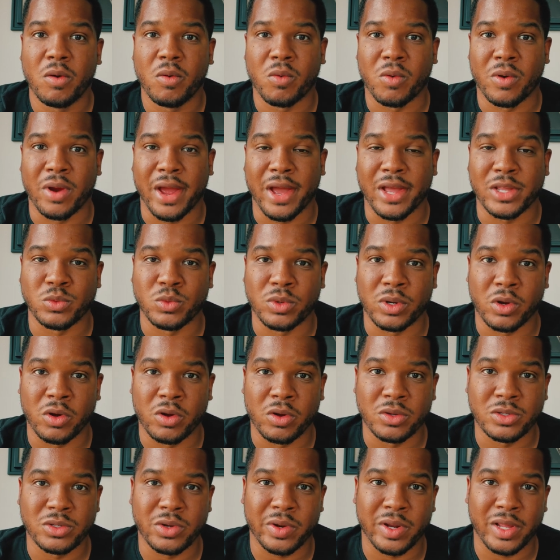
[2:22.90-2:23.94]
Whereas when a
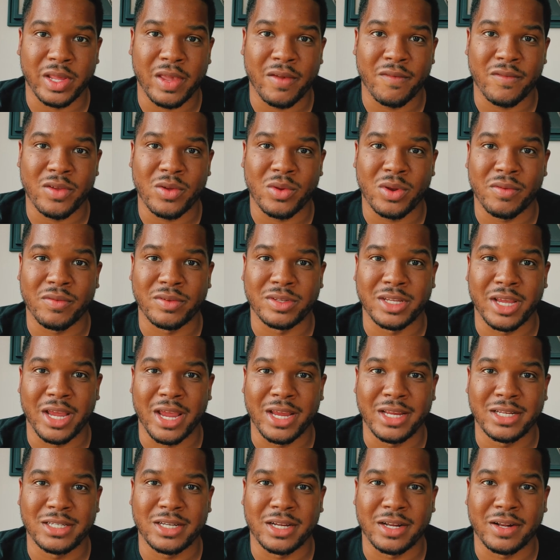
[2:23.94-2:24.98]
girl's already giving you an
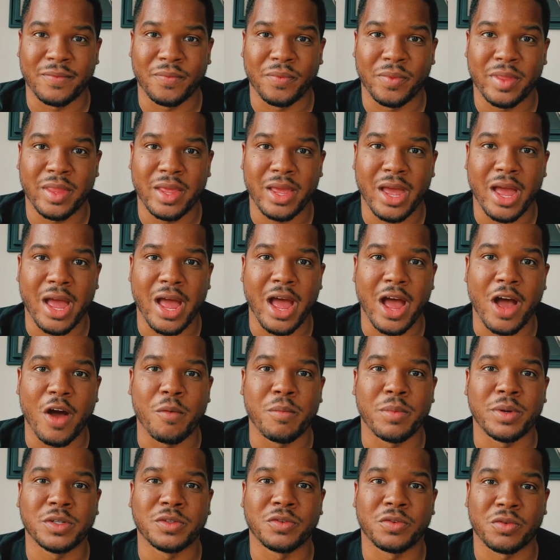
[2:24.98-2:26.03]
invitation, how
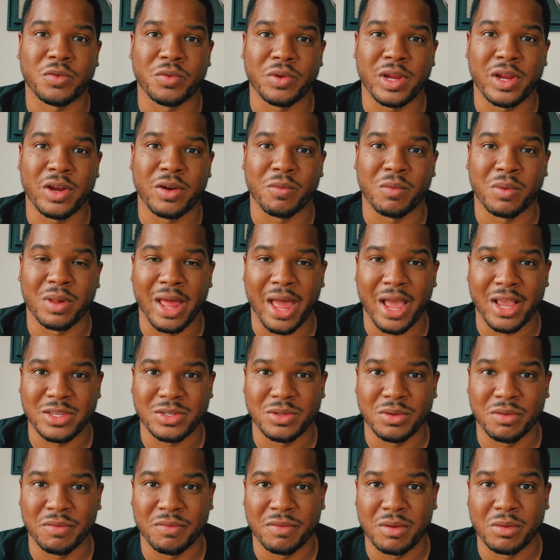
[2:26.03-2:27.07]
much freer and
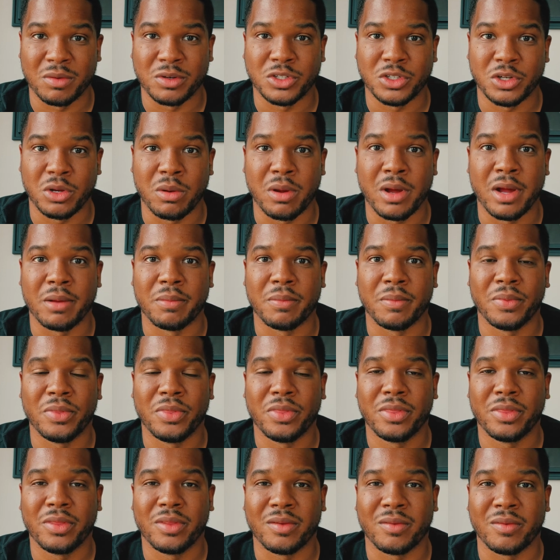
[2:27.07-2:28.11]
relaxed do you feel to show up,
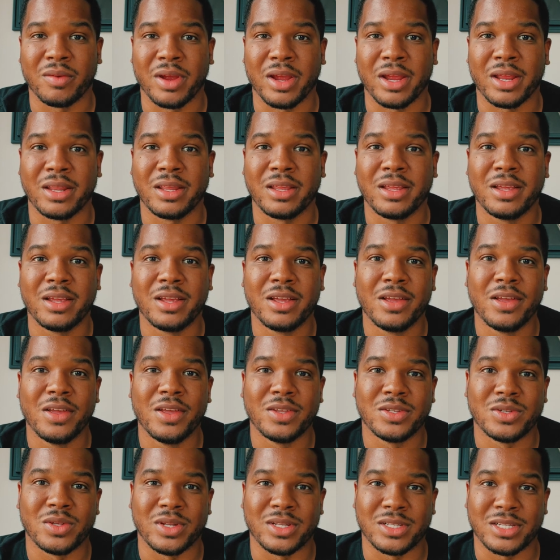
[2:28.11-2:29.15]
right?
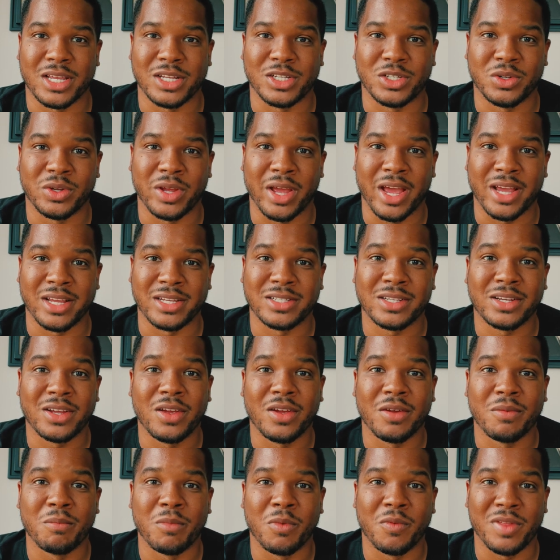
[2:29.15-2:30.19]
So let's get you guys
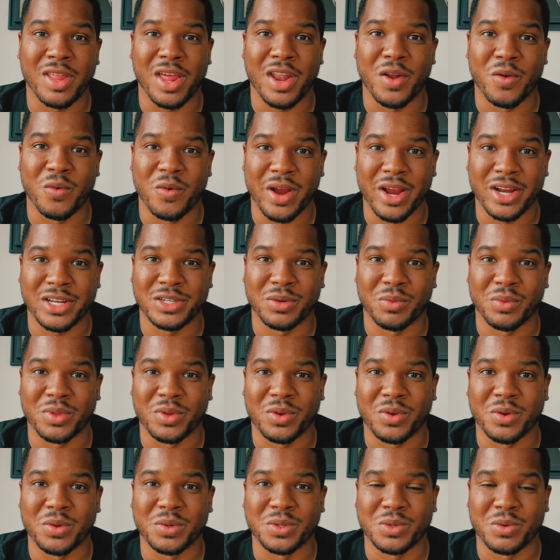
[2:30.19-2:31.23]
moving that direction with
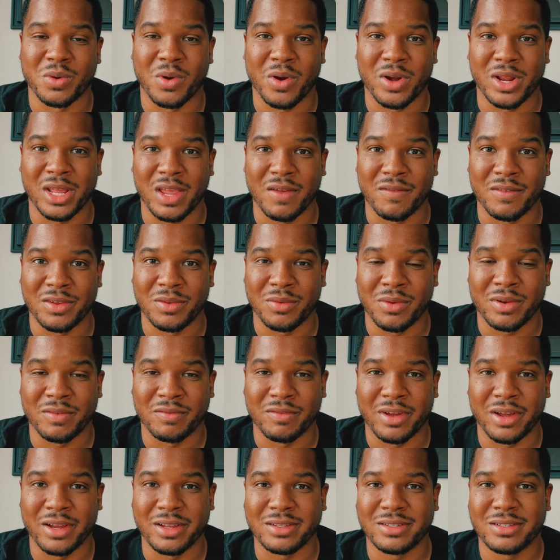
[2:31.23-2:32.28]
the girls who are already giving you
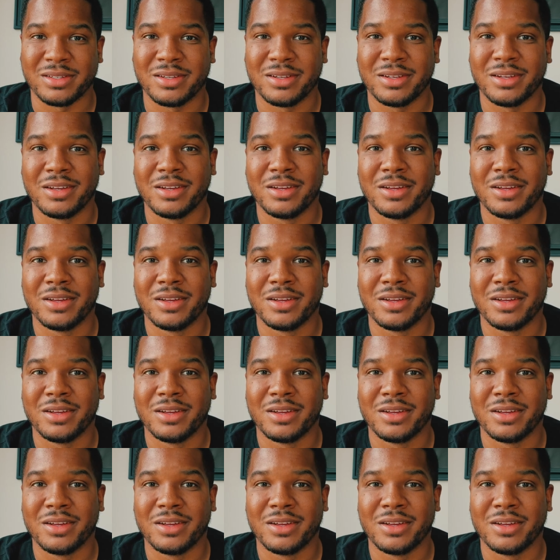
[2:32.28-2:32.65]
invites.